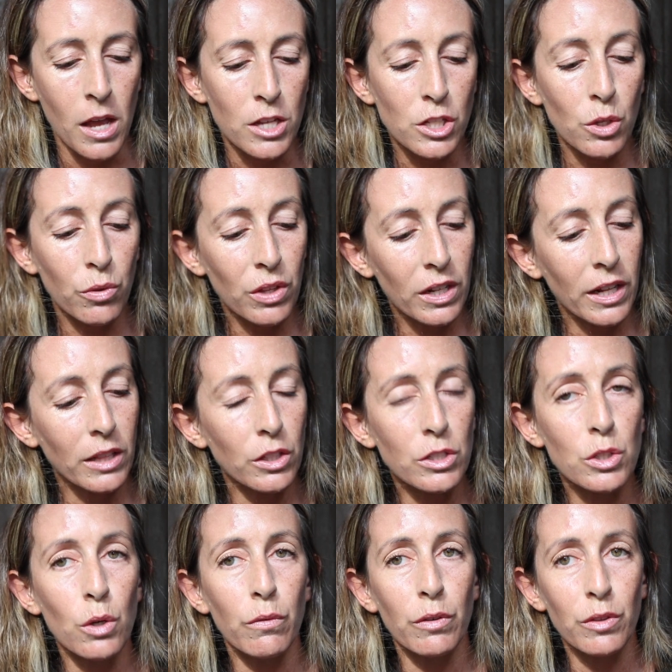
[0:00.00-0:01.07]
So then I
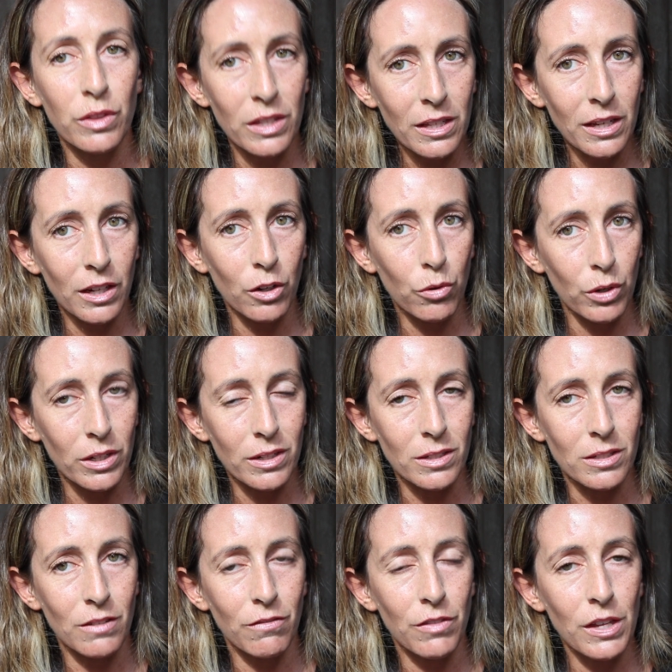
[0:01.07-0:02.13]
looked over the
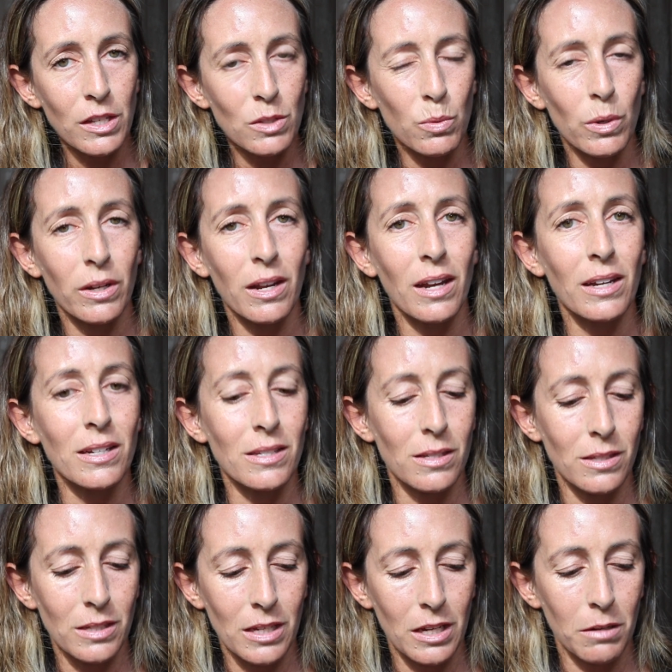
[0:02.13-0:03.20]
ingredients of this one, and it
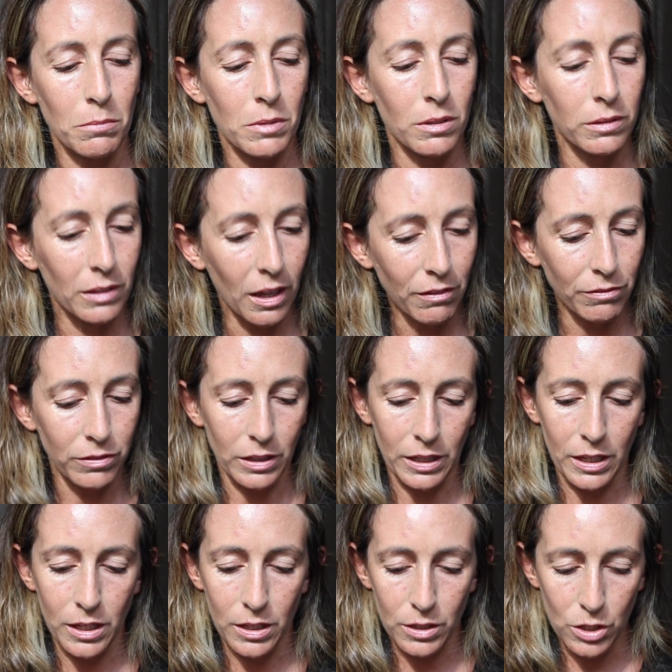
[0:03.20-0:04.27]
seemed
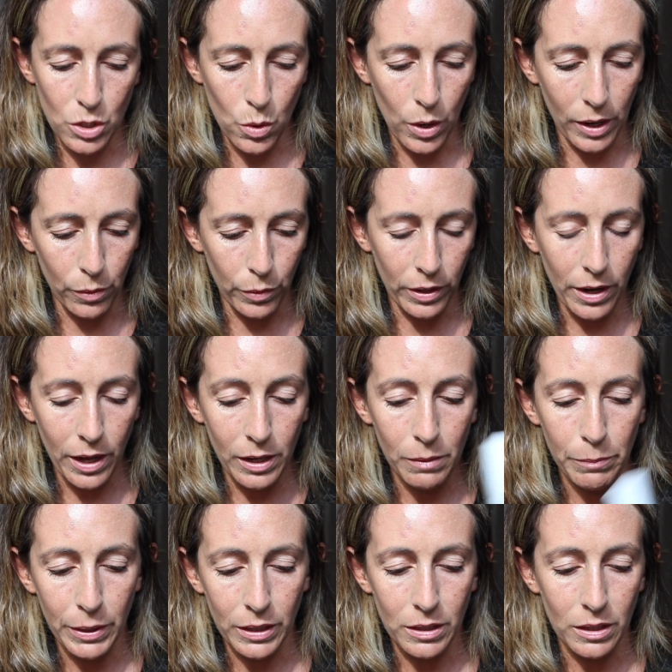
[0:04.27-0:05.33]
lovely. So I went ahead
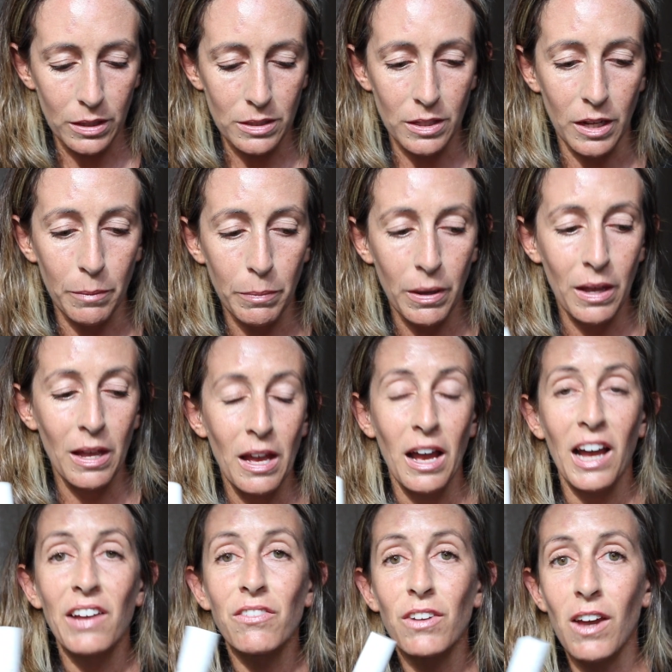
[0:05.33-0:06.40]
and picked this up.
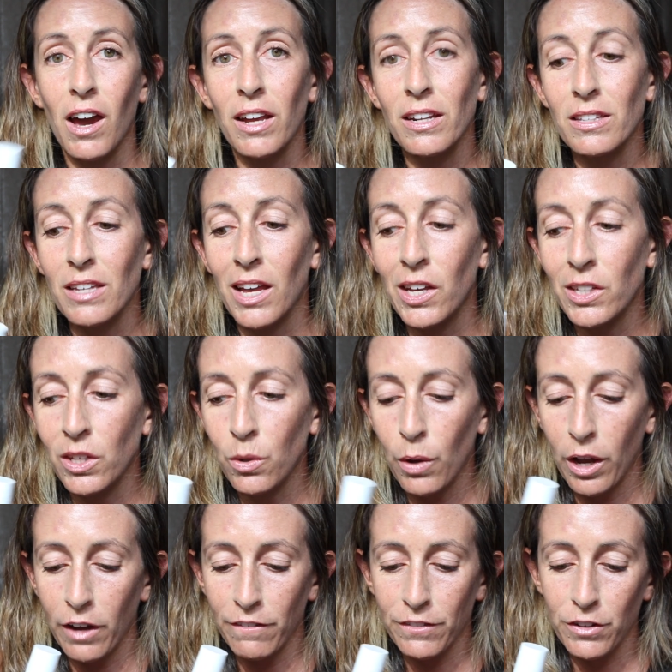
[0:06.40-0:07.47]
I've got to tell you,
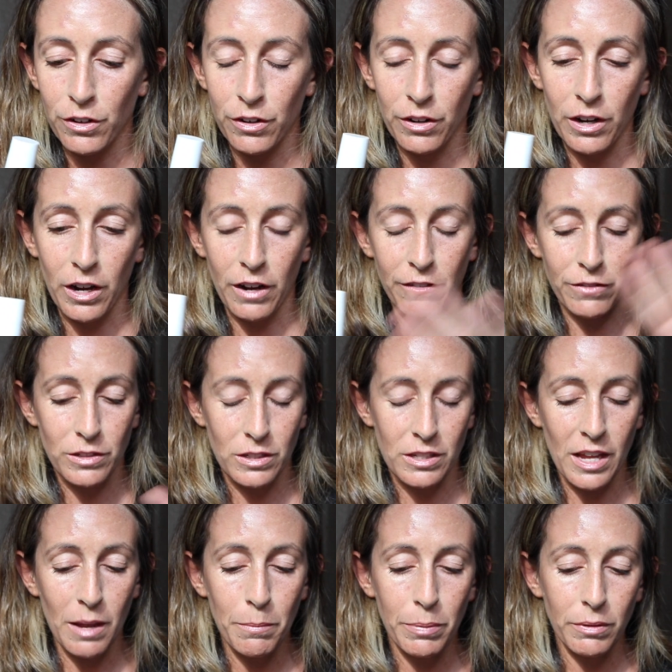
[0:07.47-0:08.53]
after
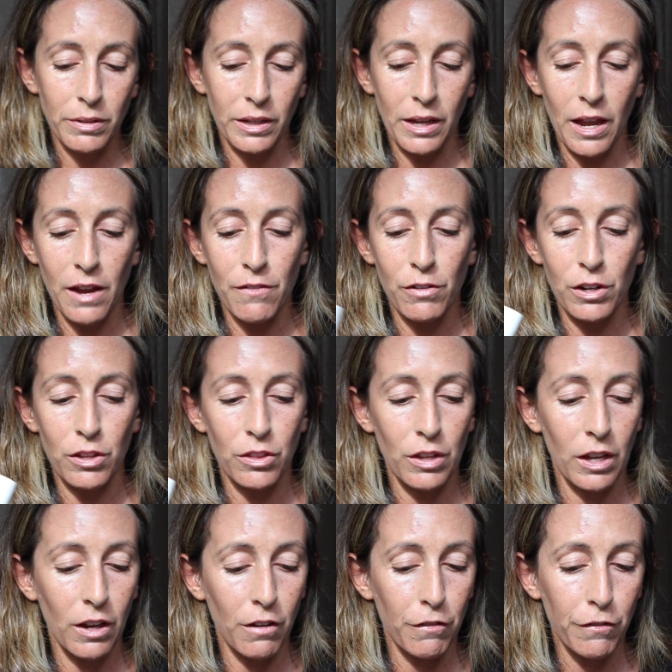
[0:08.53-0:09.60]
sampling
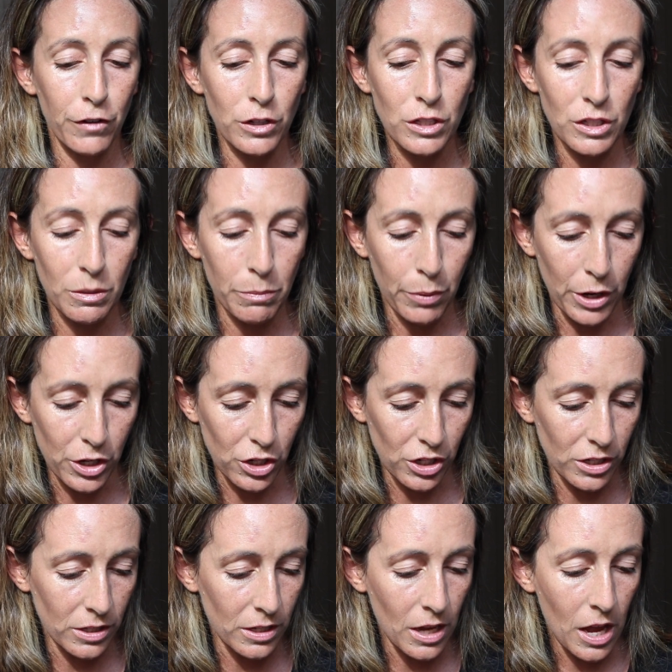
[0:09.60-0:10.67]
everything, first
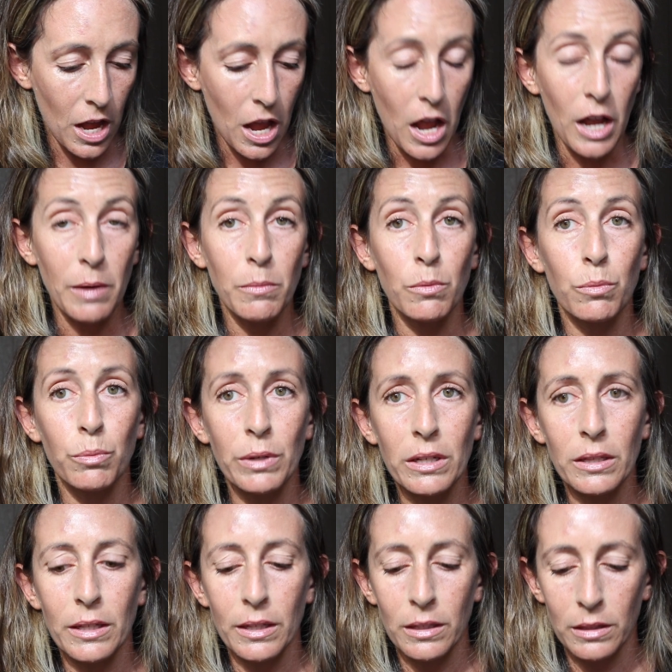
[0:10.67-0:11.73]
impressions, I'm
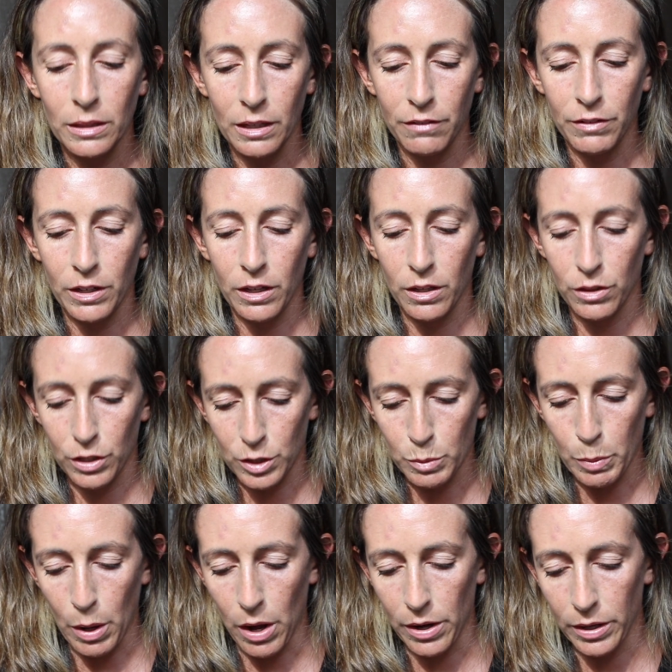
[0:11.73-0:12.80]
really loving this
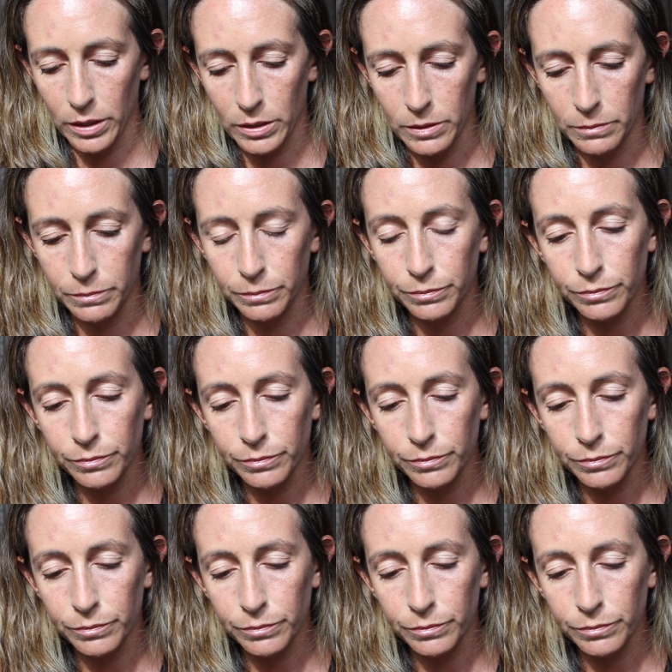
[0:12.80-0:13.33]
product.